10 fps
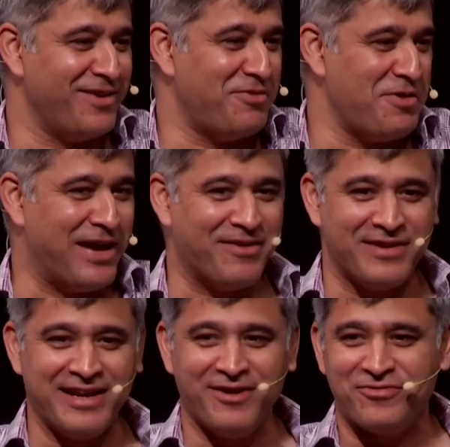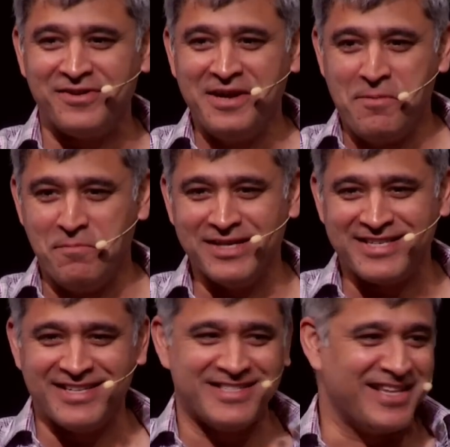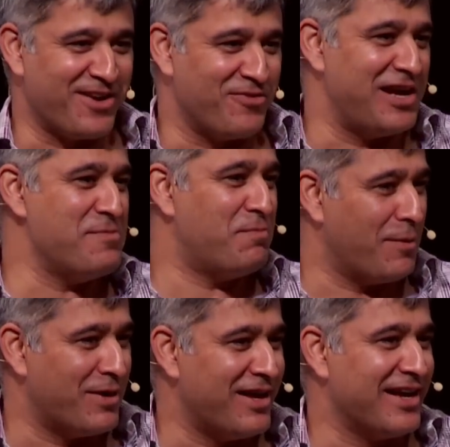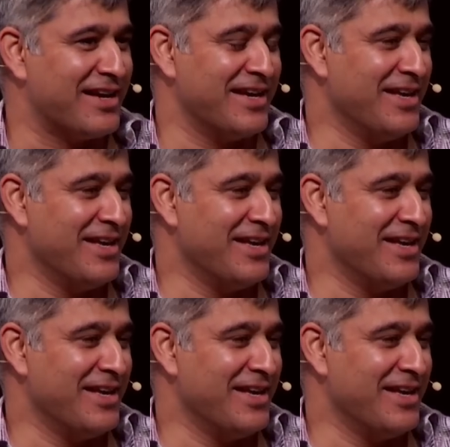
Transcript: We have enough misses that are very public.